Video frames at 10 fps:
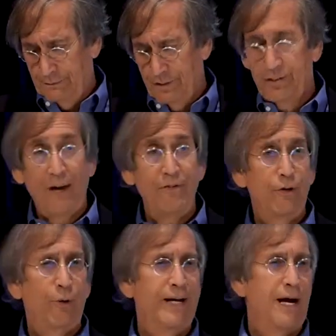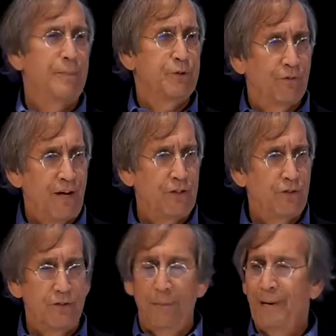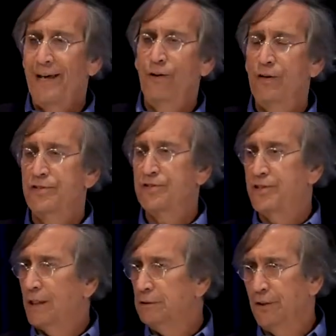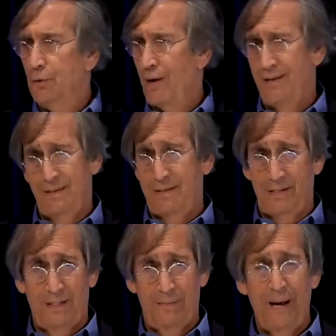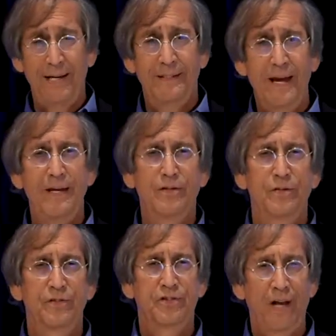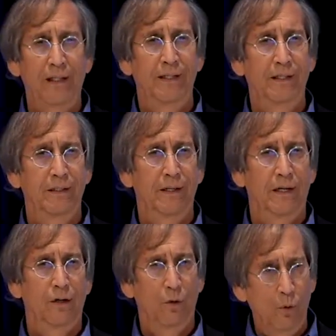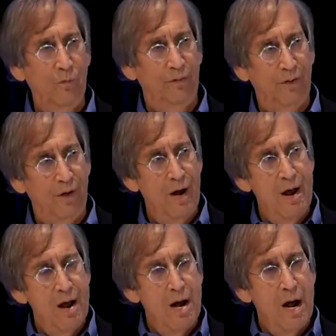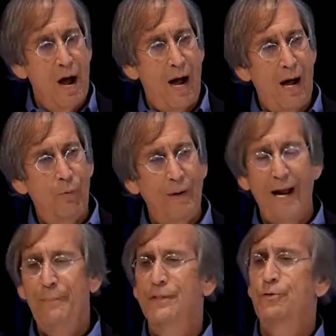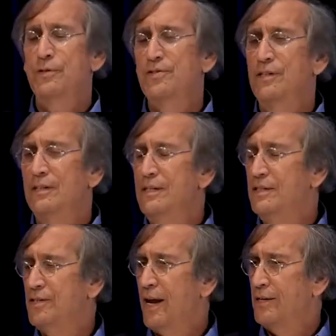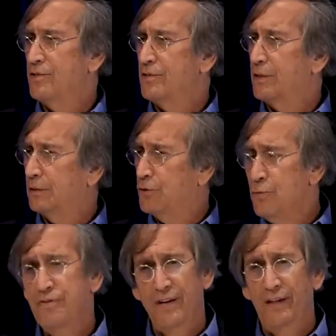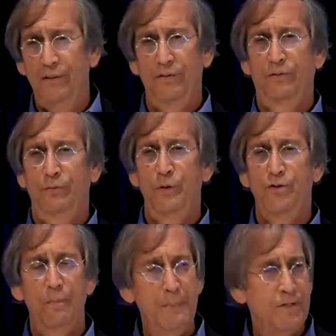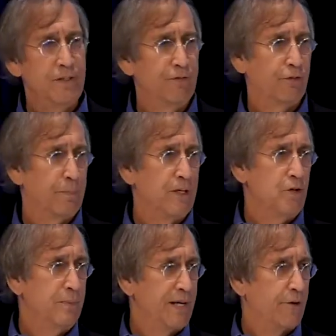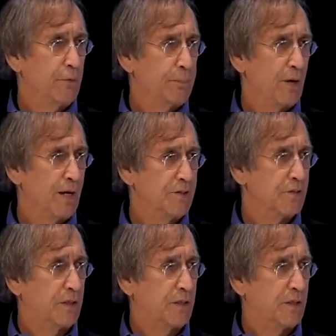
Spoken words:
7 or 8 observations. I'm not here to sell you anything. My days of selling are over. What I'm interested these days is 2 things which are missing from the human enterprise: